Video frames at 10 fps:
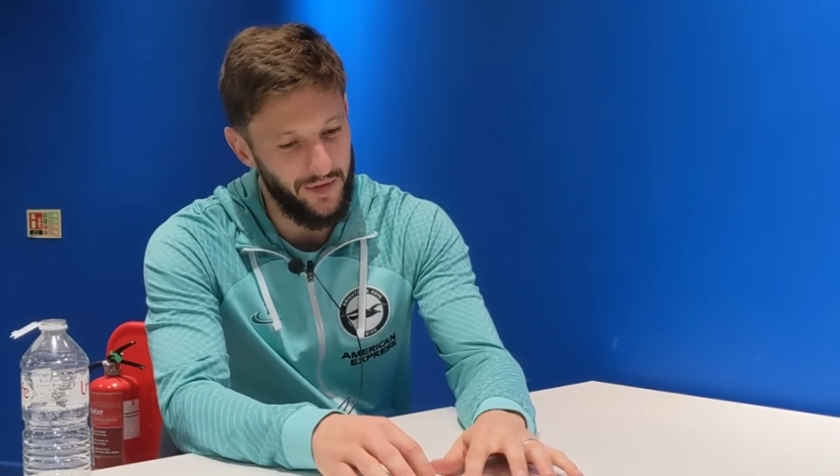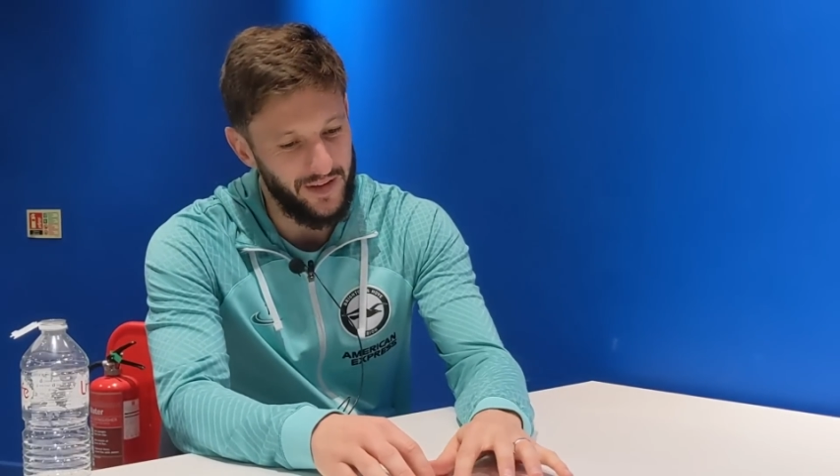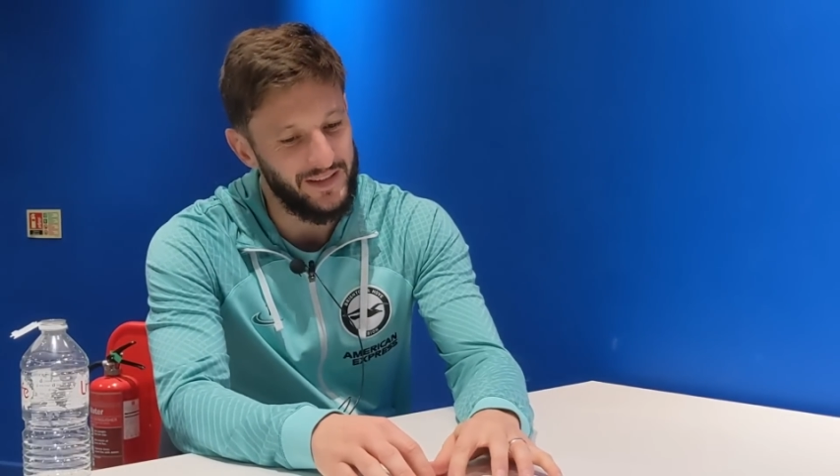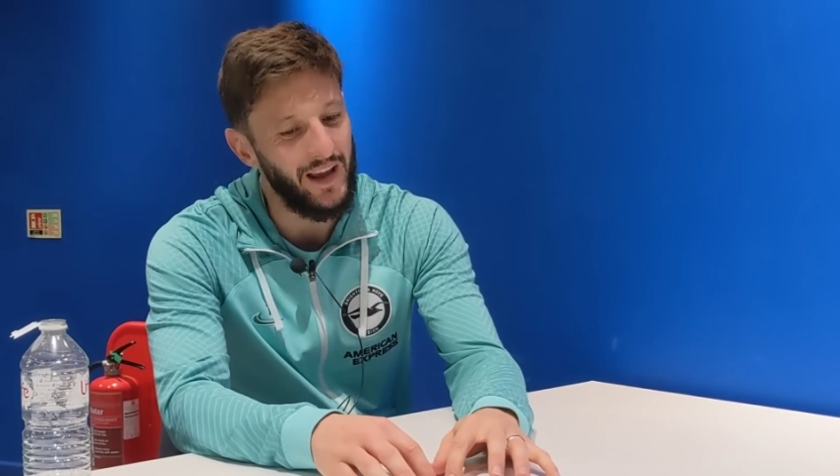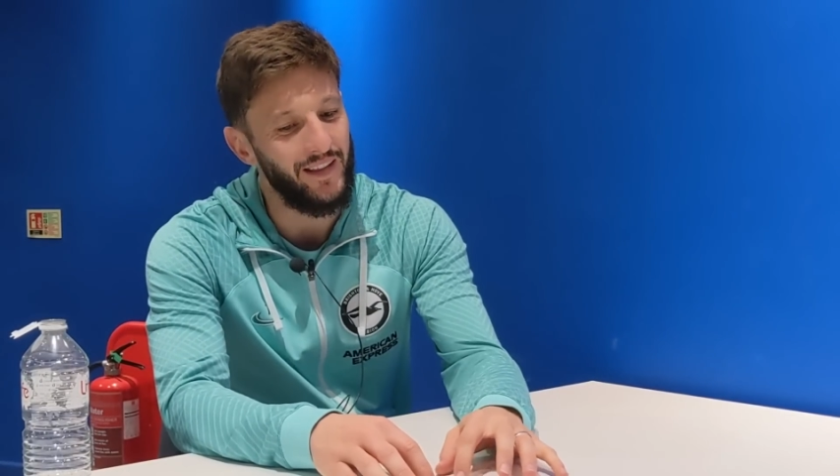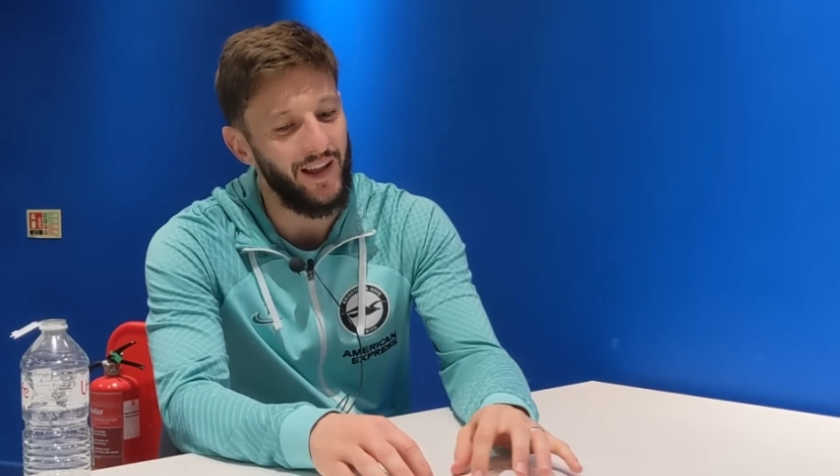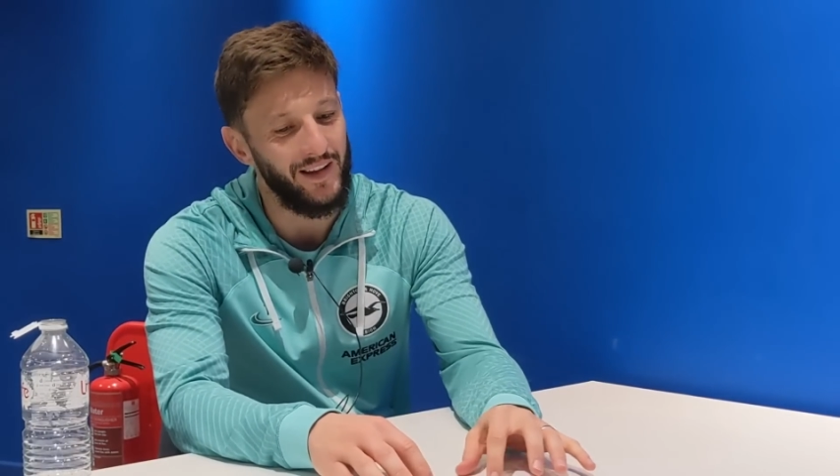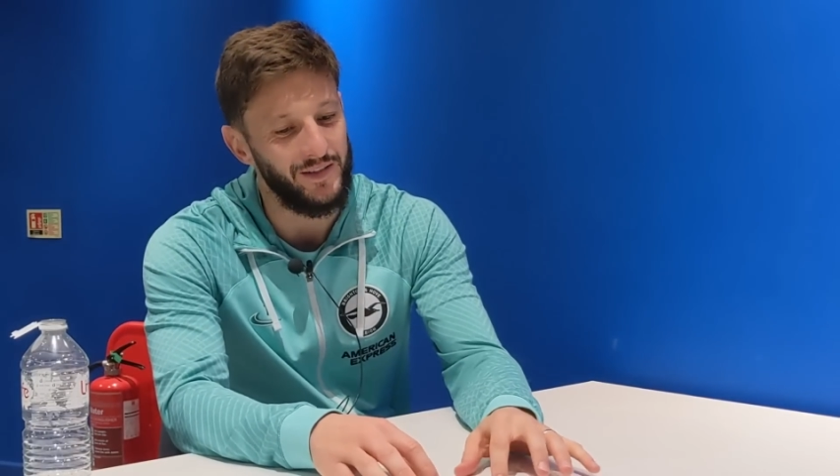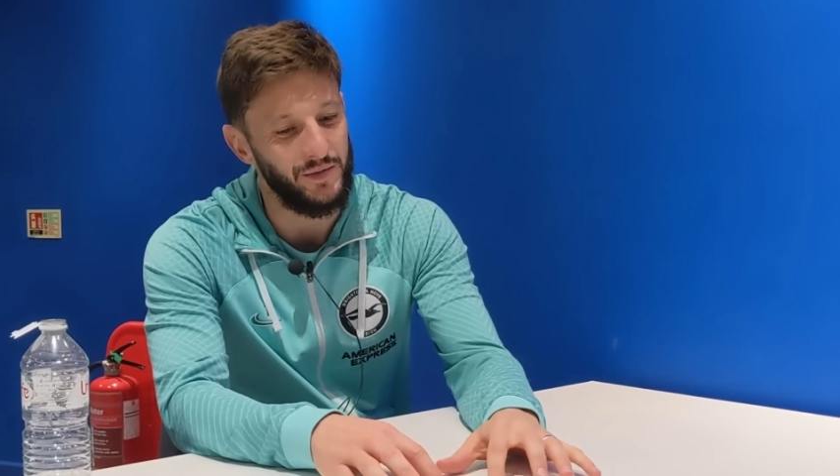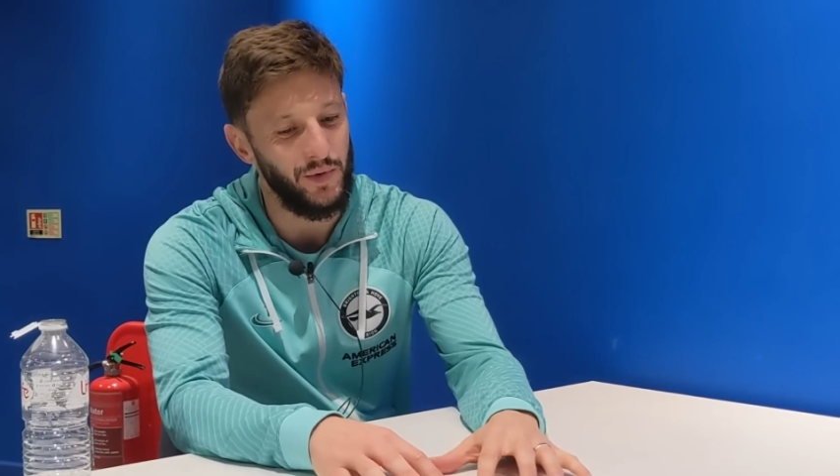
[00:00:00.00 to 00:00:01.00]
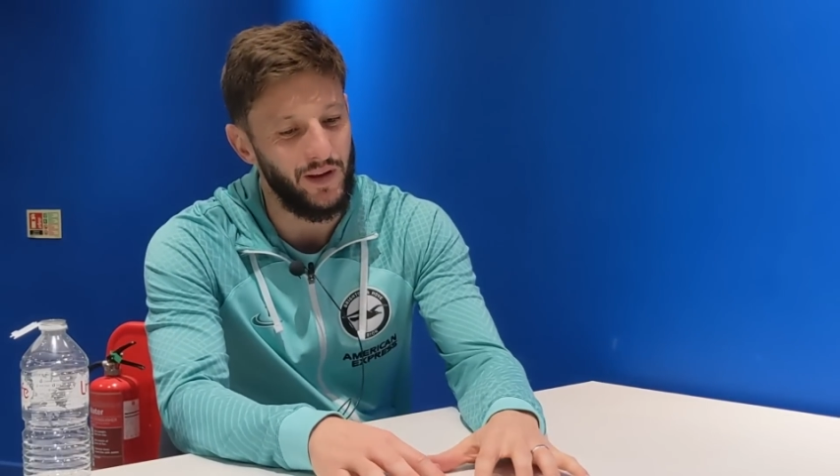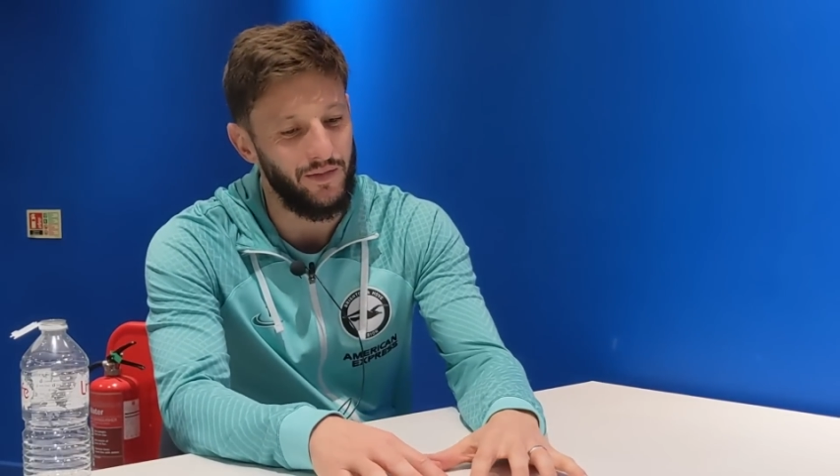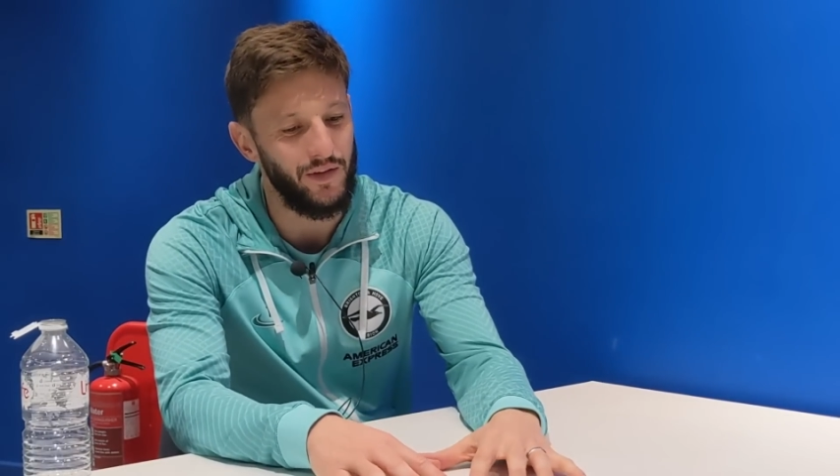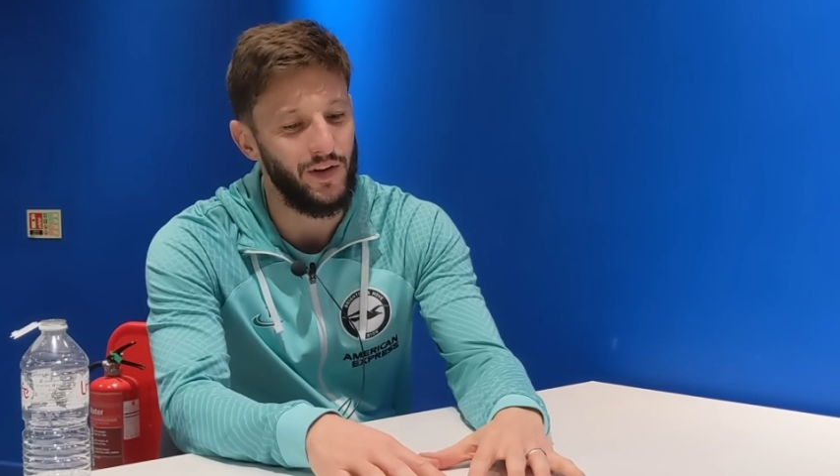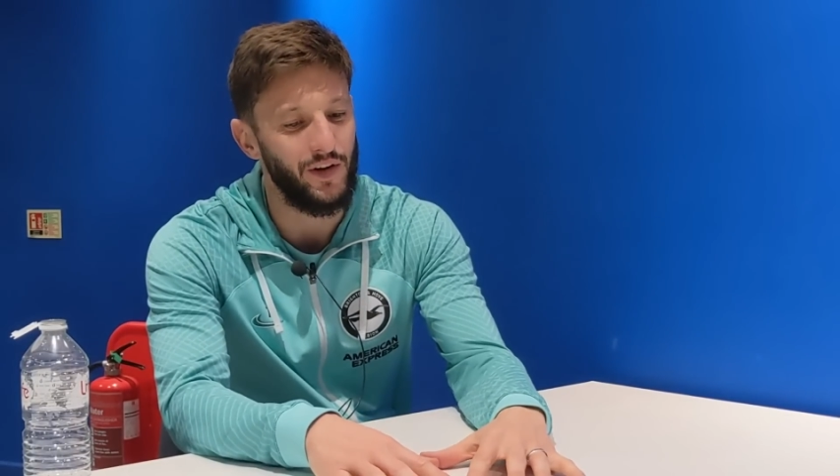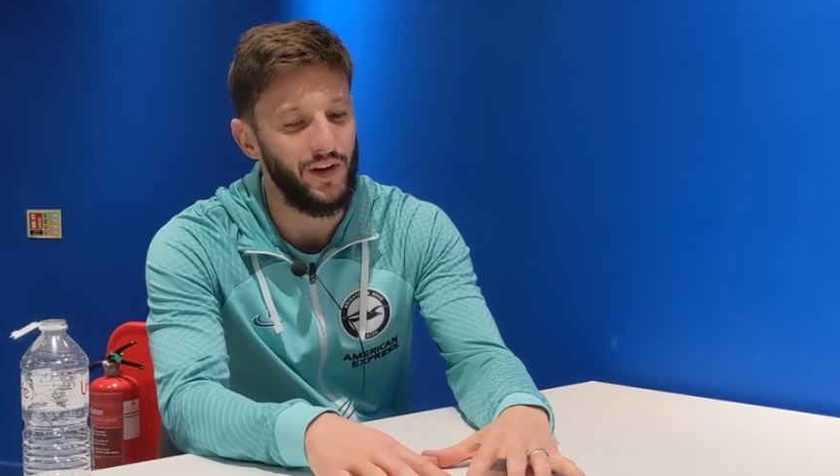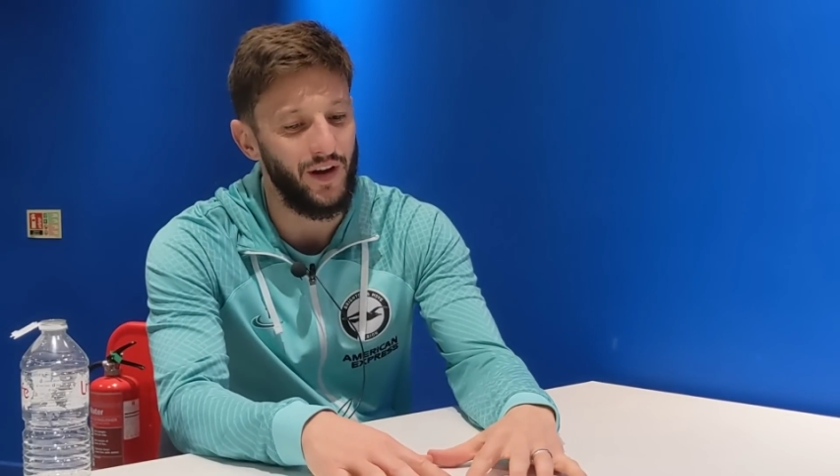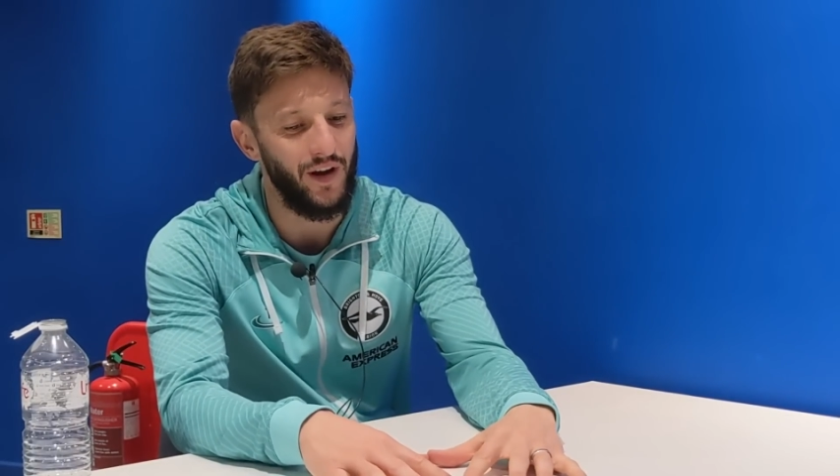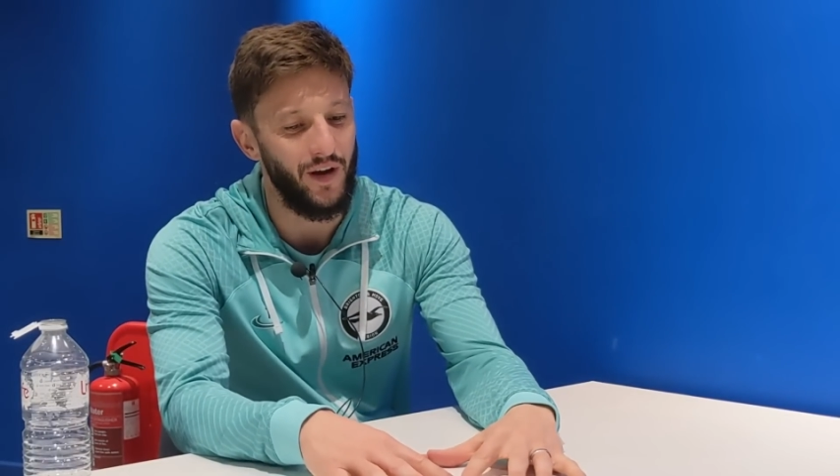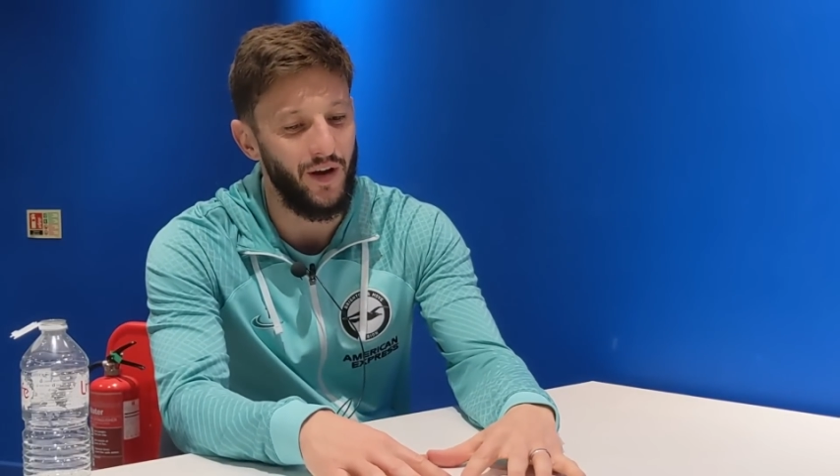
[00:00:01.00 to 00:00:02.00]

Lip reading: that you say that is, if you look at